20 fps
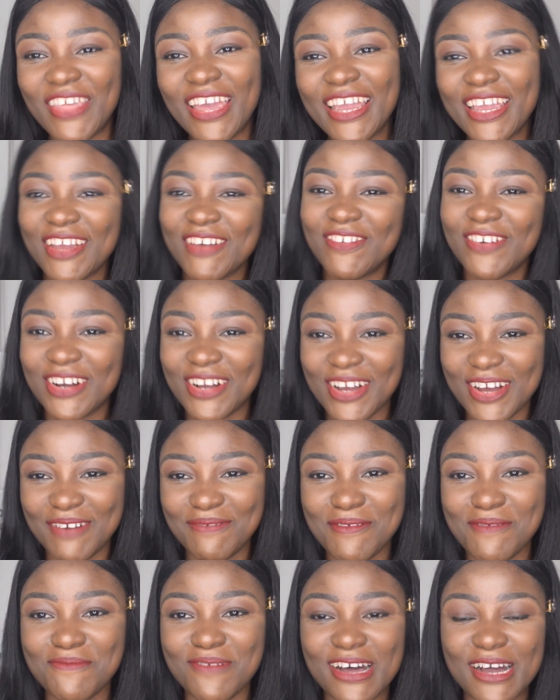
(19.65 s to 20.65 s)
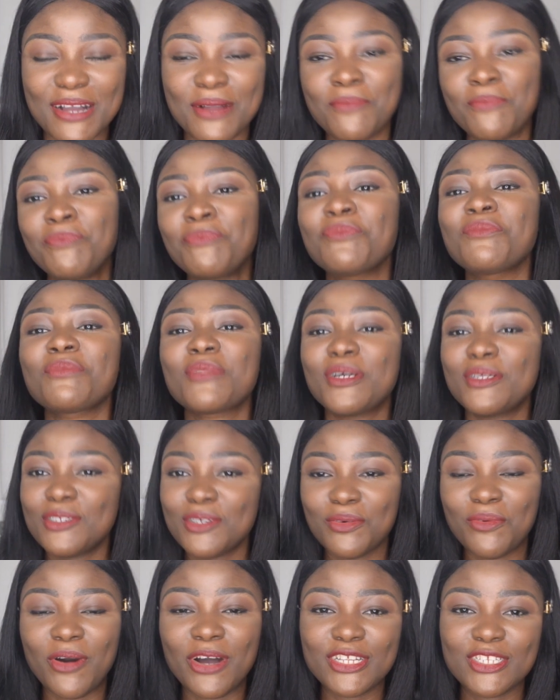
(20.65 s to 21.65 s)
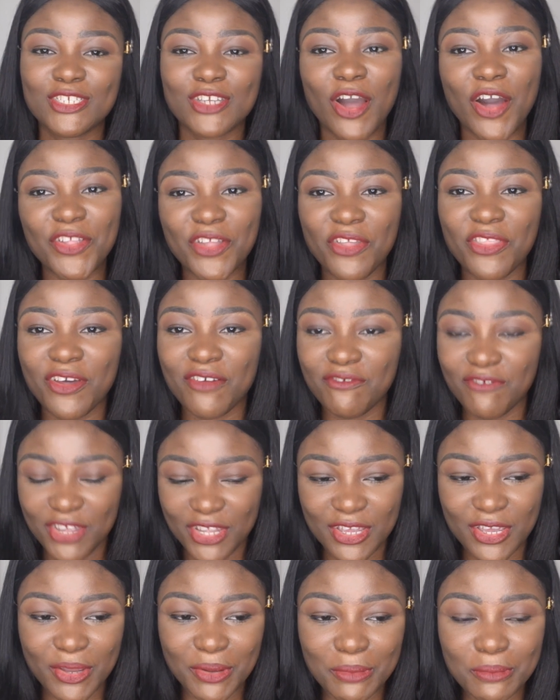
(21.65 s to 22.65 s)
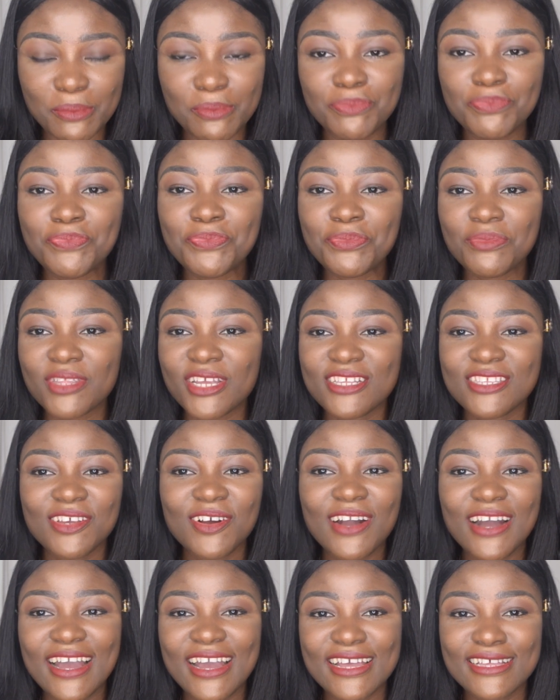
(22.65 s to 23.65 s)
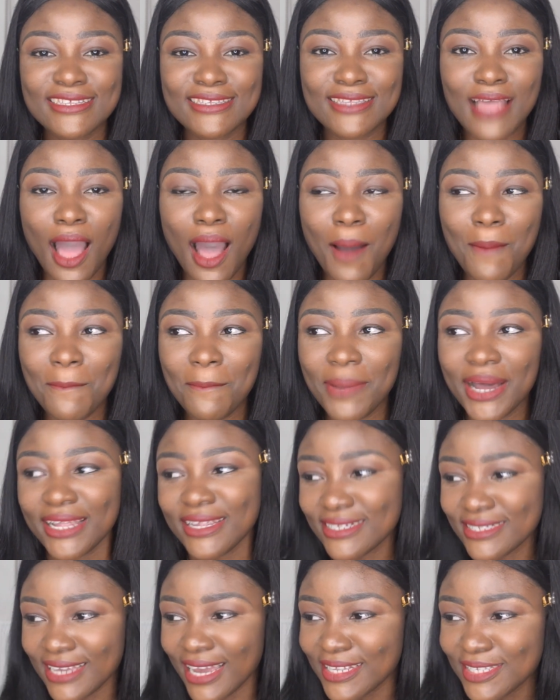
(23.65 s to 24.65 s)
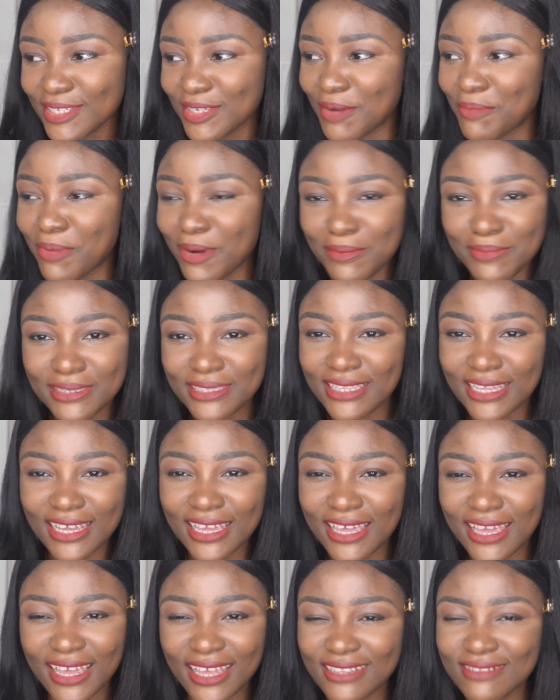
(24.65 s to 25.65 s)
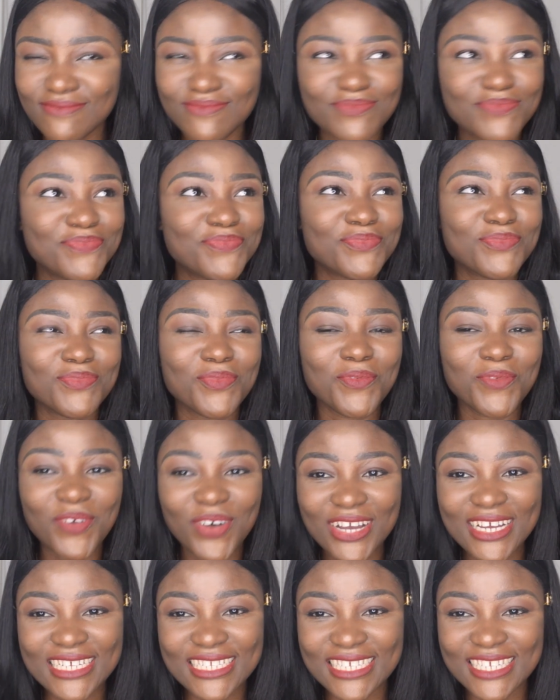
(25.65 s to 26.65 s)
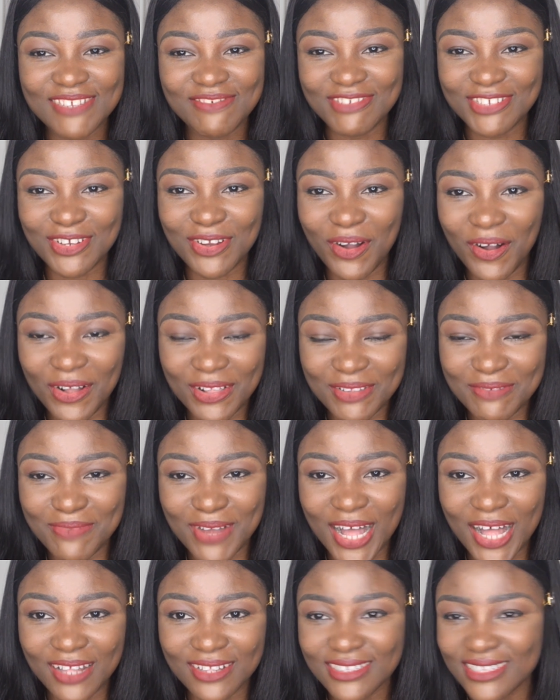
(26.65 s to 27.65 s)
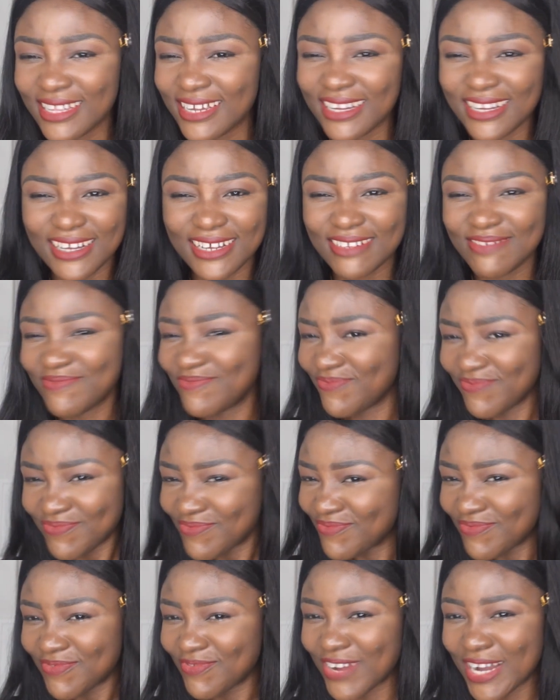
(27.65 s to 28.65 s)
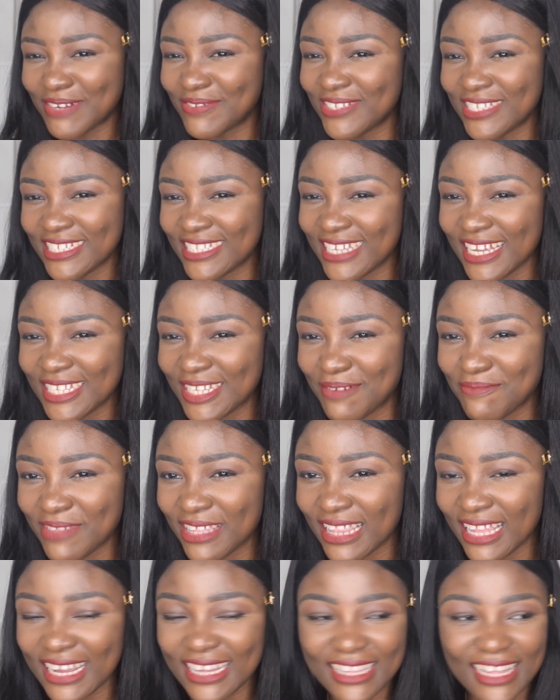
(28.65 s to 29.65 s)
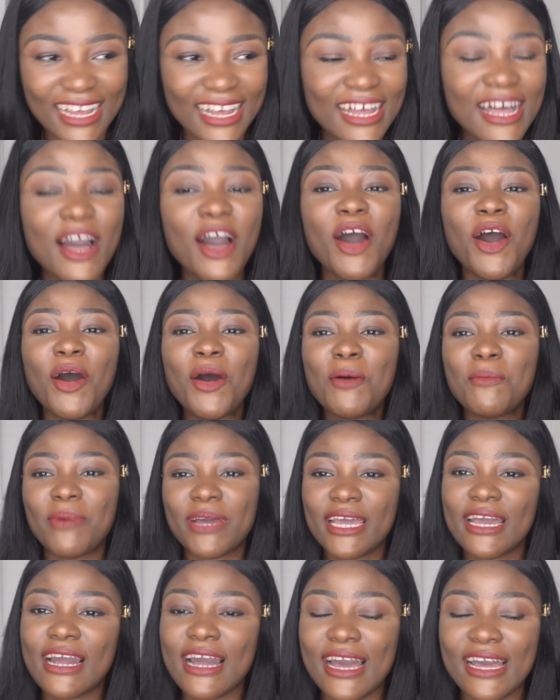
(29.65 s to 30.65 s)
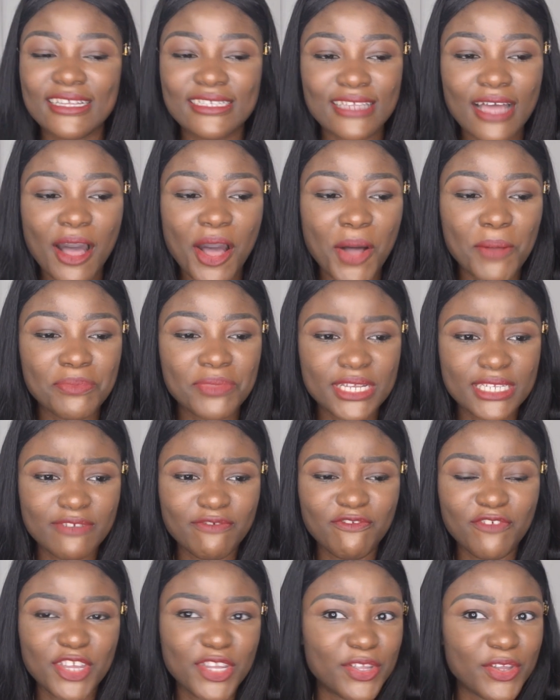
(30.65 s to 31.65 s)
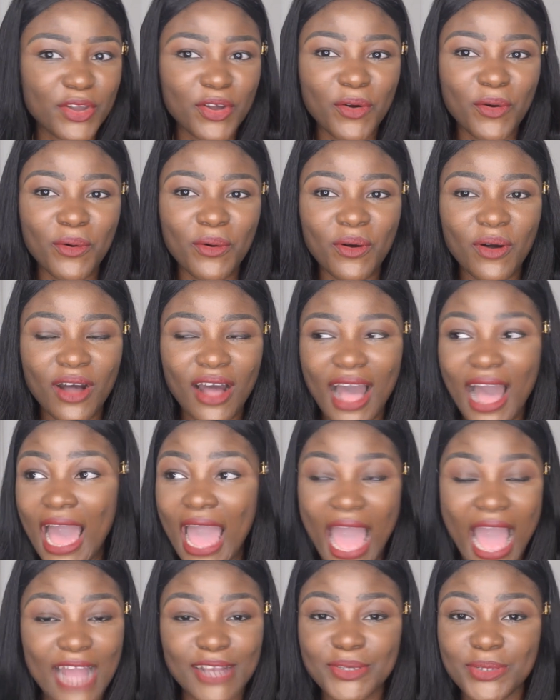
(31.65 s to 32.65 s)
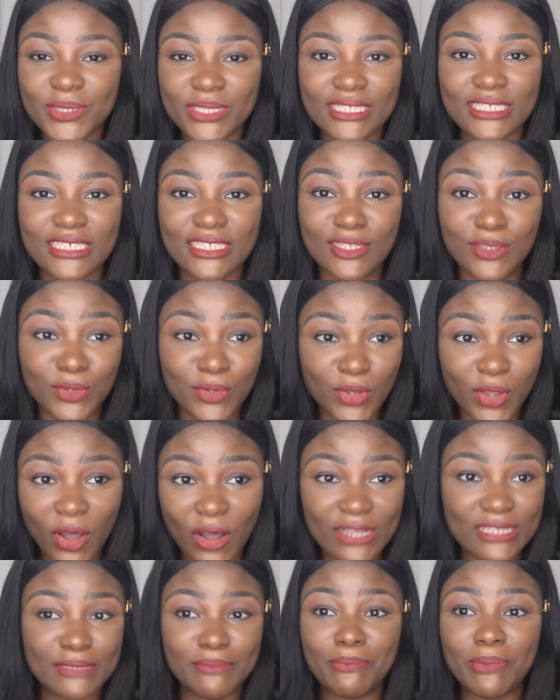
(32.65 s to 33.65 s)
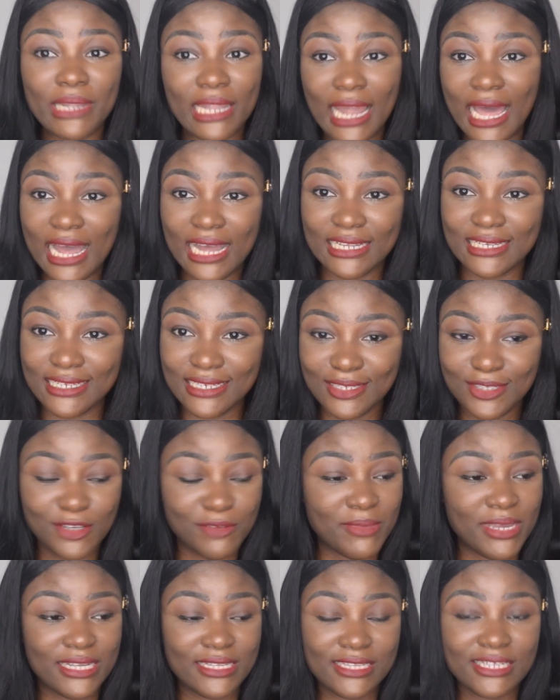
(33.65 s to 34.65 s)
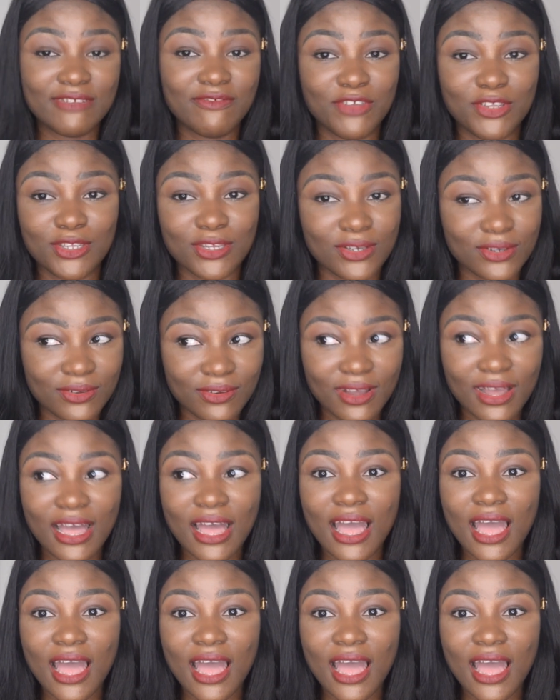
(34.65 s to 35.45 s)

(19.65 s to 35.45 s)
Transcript: thank you for coming back to watch another video. So guys, by the title, you're probably thinking, what is this video all about? Like, why would she say something like that? But yeah guys, this video, I actually did not plan to make this video